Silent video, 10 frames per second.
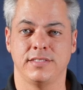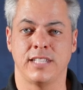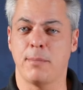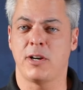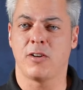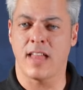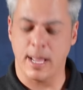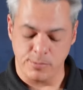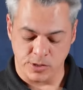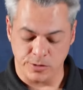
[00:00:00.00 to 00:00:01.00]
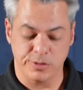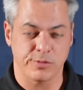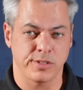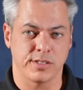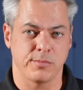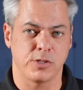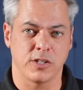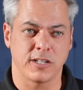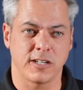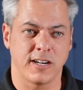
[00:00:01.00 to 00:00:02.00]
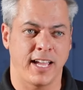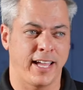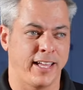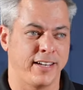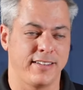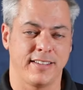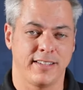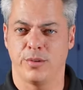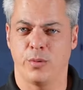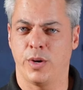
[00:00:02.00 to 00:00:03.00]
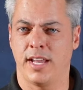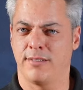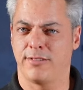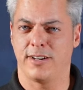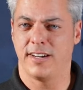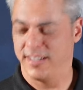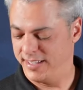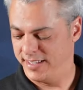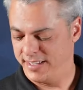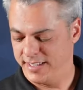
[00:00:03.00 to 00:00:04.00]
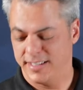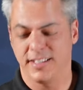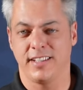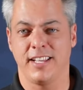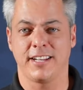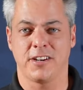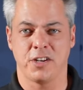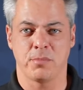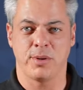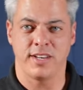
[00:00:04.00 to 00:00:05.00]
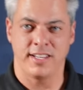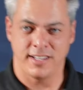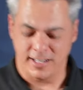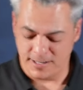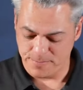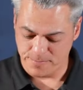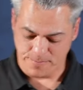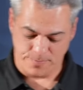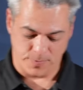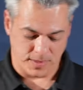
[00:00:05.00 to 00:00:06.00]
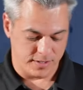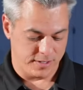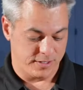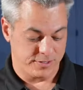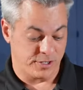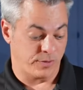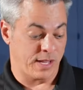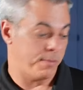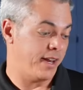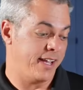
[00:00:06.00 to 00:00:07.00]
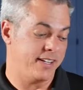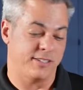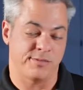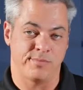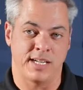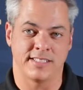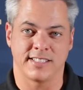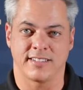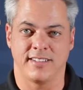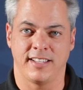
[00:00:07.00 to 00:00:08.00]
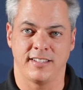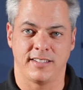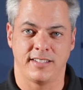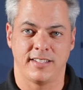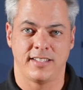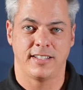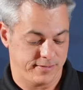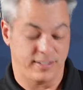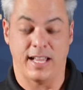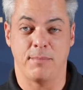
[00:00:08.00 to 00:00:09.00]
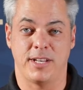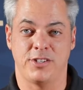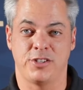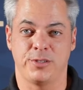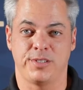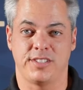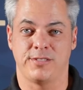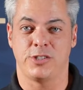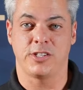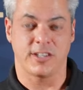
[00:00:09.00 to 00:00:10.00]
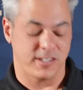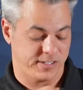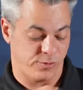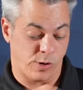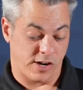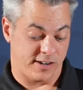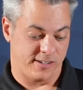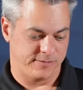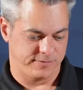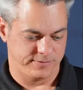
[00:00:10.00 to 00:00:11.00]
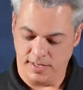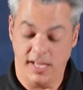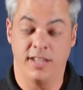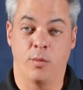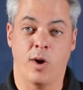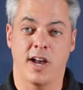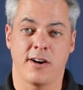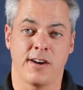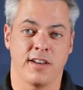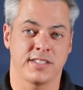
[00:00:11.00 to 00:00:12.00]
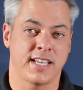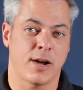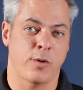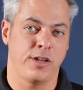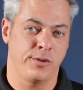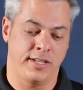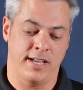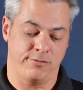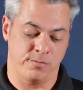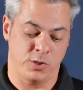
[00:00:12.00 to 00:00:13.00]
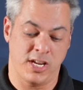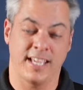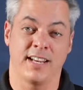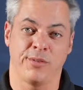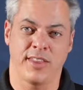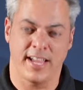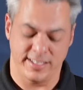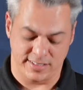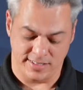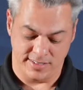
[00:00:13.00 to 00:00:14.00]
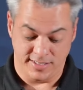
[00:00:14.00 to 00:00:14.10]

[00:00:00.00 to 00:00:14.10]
lemon or lime juice with some sugar and whatever liquor you're putting in there. So lemonade is basically lemon juice and sugar and water. And the water in the sour you'd get from shaking it with ice.